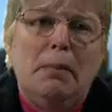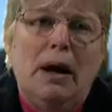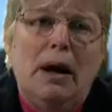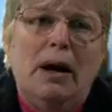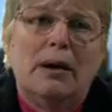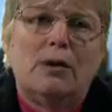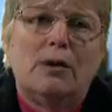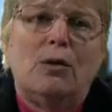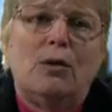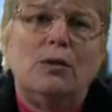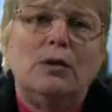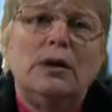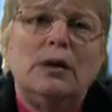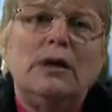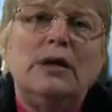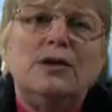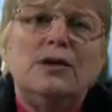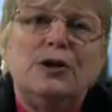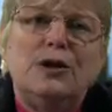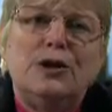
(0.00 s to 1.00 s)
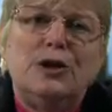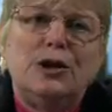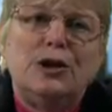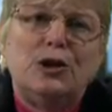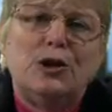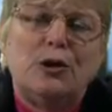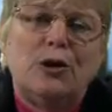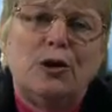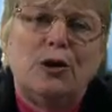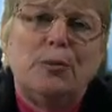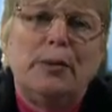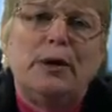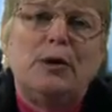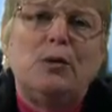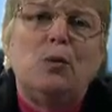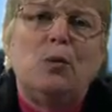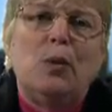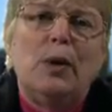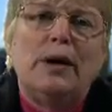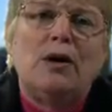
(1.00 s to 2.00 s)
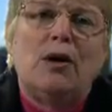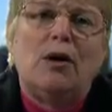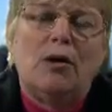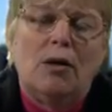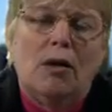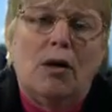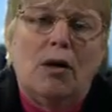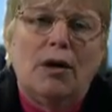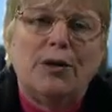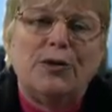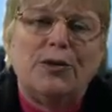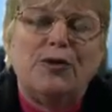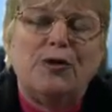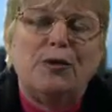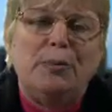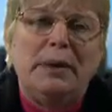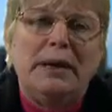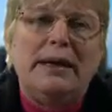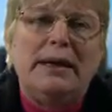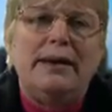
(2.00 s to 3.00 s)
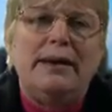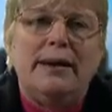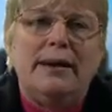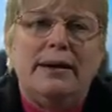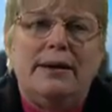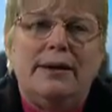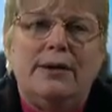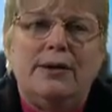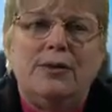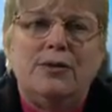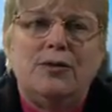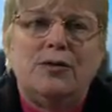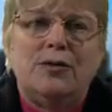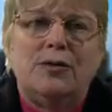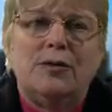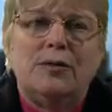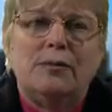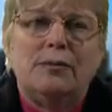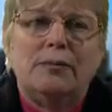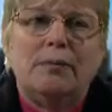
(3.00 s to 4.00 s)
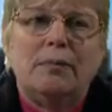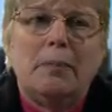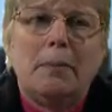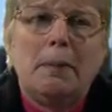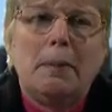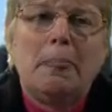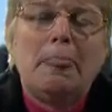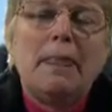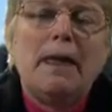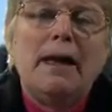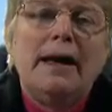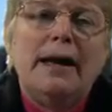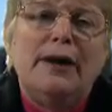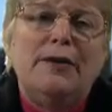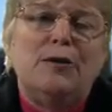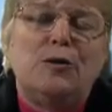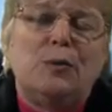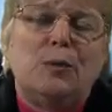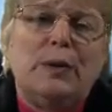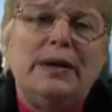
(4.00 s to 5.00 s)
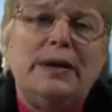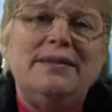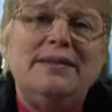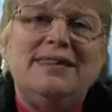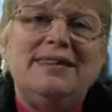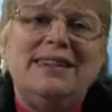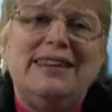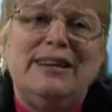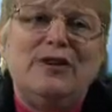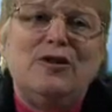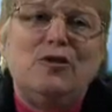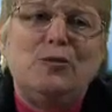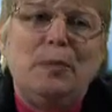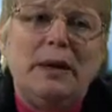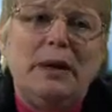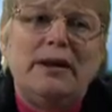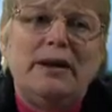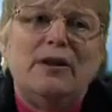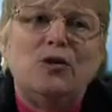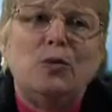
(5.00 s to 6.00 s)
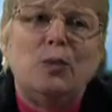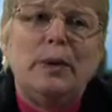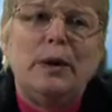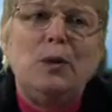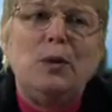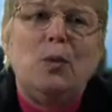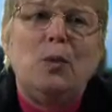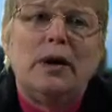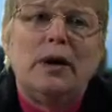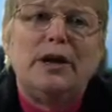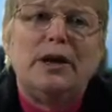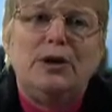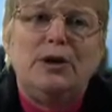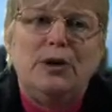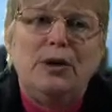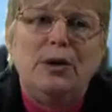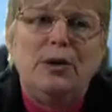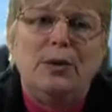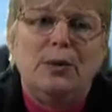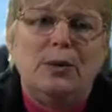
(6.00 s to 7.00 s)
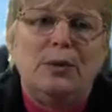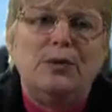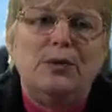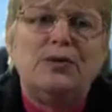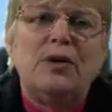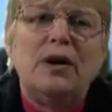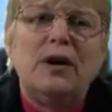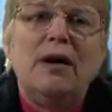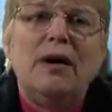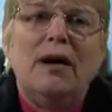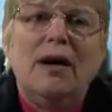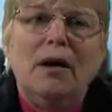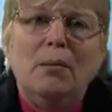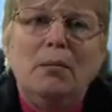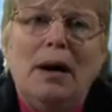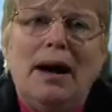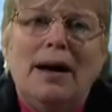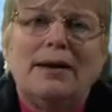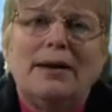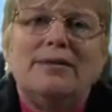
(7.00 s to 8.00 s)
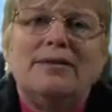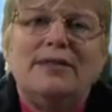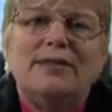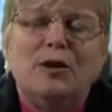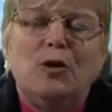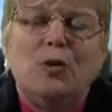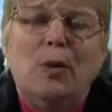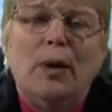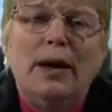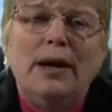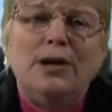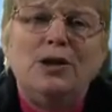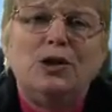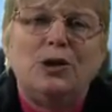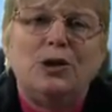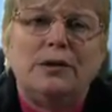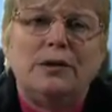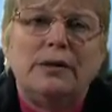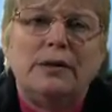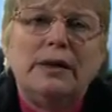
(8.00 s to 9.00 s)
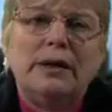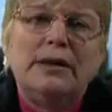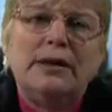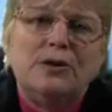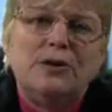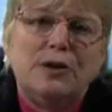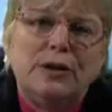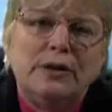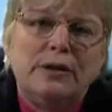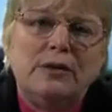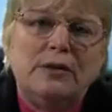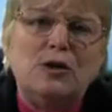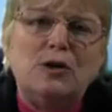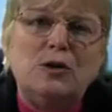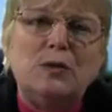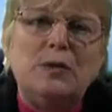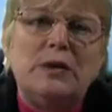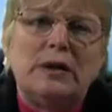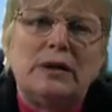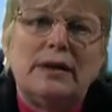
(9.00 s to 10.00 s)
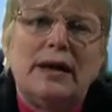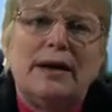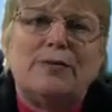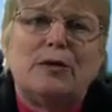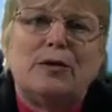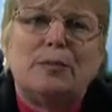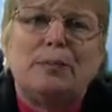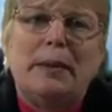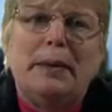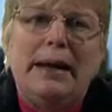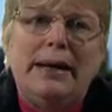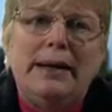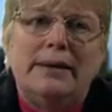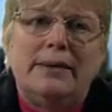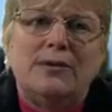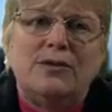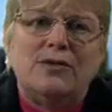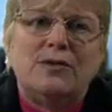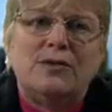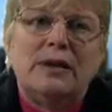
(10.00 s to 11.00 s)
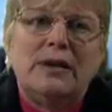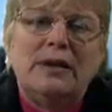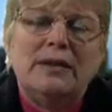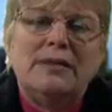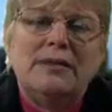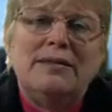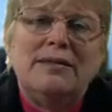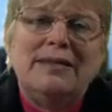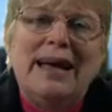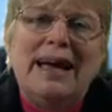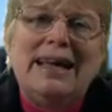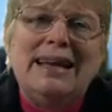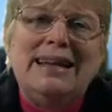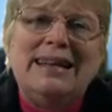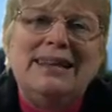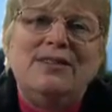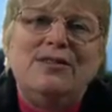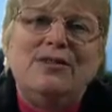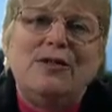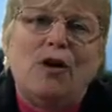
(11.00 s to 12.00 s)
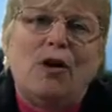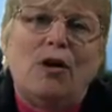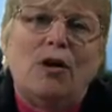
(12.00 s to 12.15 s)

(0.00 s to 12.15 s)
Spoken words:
model to determine what our R sub E is. And the reason is because we want to use Hamada's equation to do the levered betas. That is